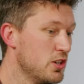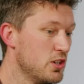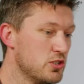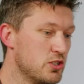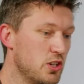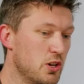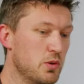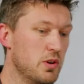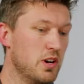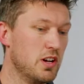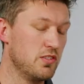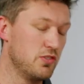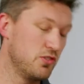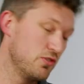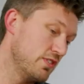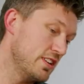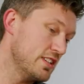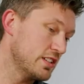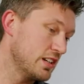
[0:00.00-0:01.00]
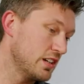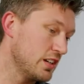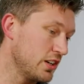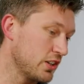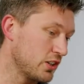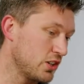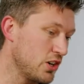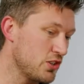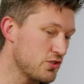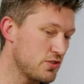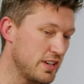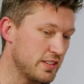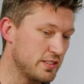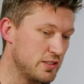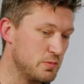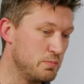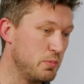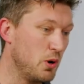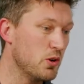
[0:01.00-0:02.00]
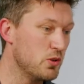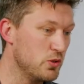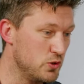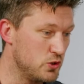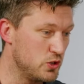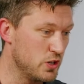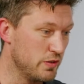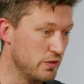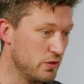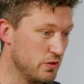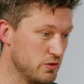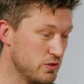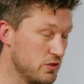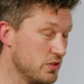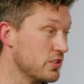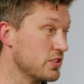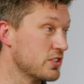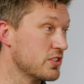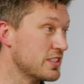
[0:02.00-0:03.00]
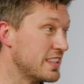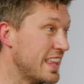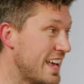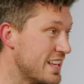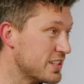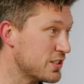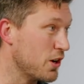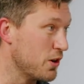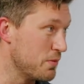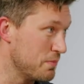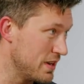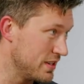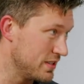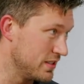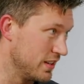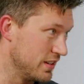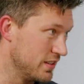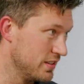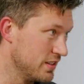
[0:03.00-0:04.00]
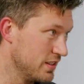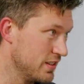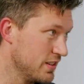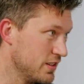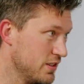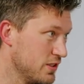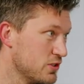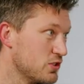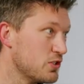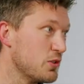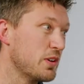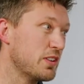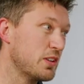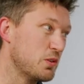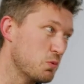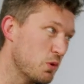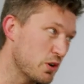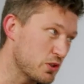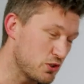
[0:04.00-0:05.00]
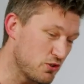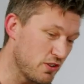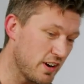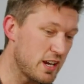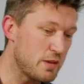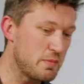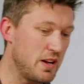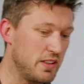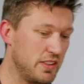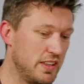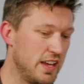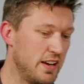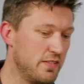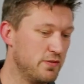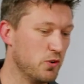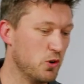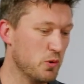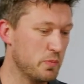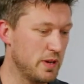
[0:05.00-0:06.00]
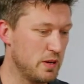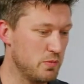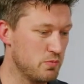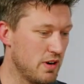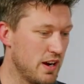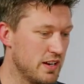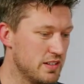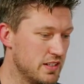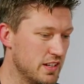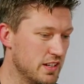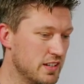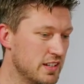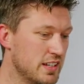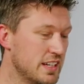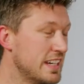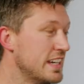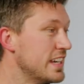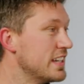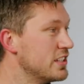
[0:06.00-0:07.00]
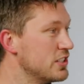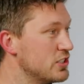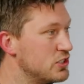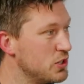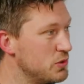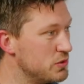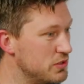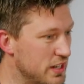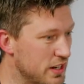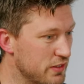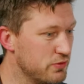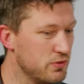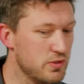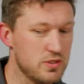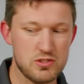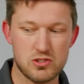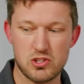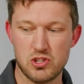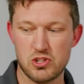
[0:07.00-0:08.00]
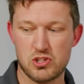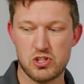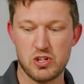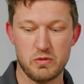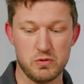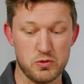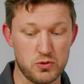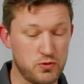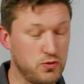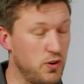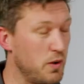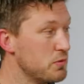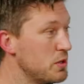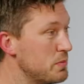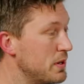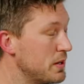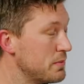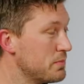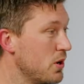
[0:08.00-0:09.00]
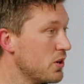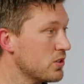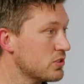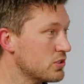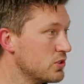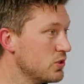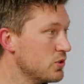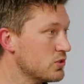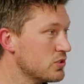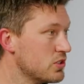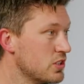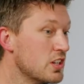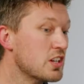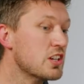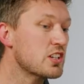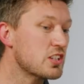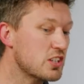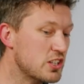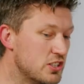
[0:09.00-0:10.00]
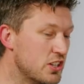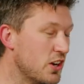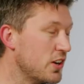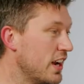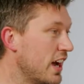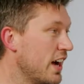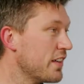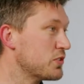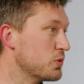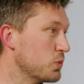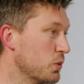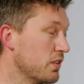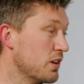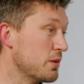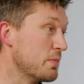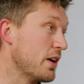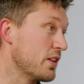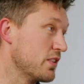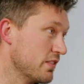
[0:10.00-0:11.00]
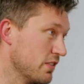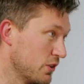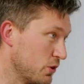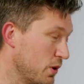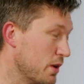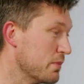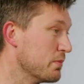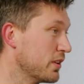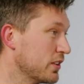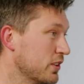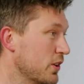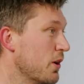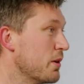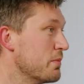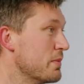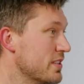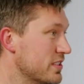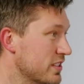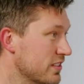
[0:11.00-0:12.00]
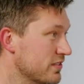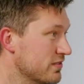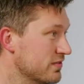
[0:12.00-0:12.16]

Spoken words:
So the reason a lot of contractors buy new shovels is because theirs go missing. So I think what's great about the F4P branding is it's so different to the shovels from the big box stores, you don't have to worry about your equipment going missing.